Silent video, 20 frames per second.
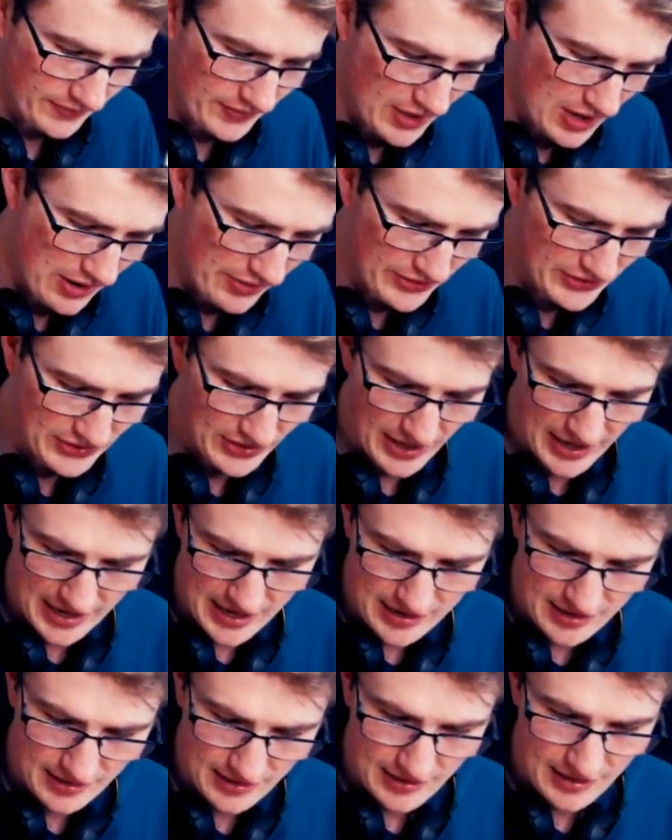on the
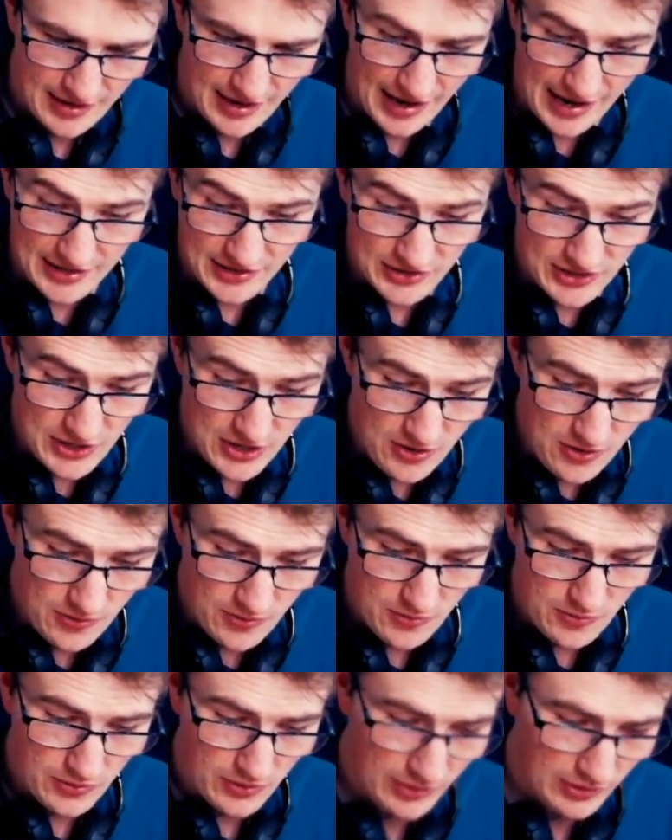side, and
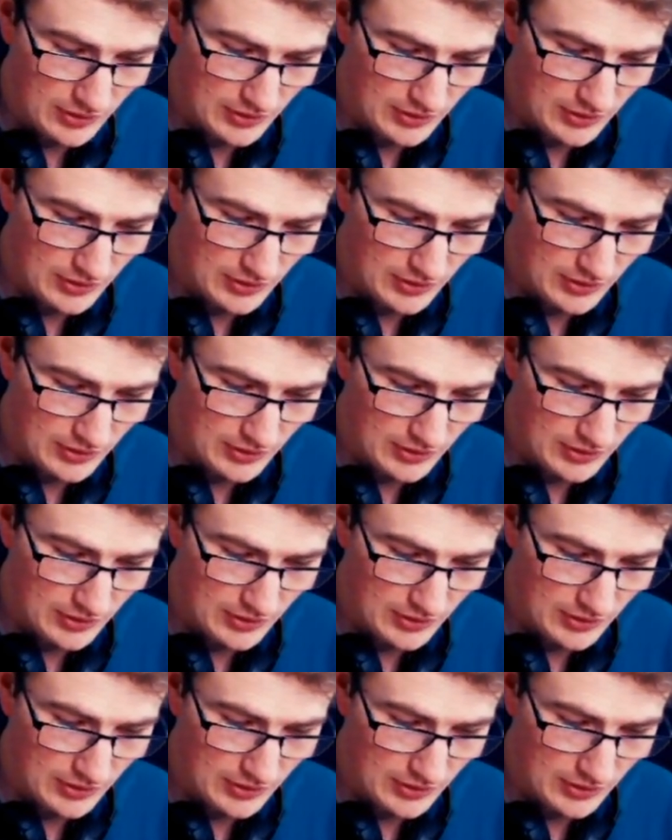two,